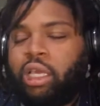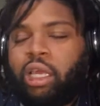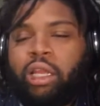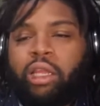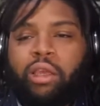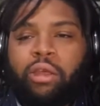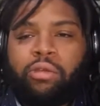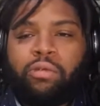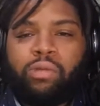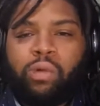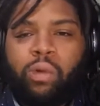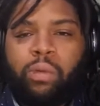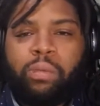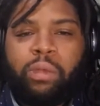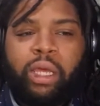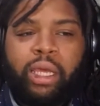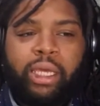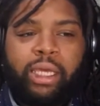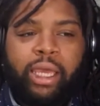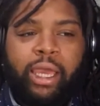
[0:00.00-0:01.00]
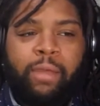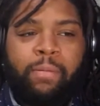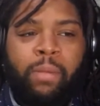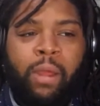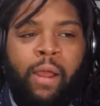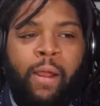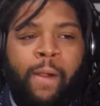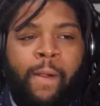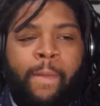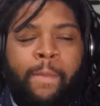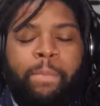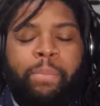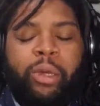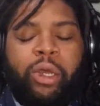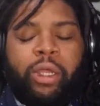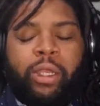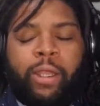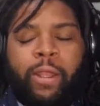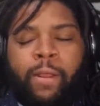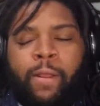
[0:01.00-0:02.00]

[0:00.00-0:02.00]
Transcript: any other role playing game. But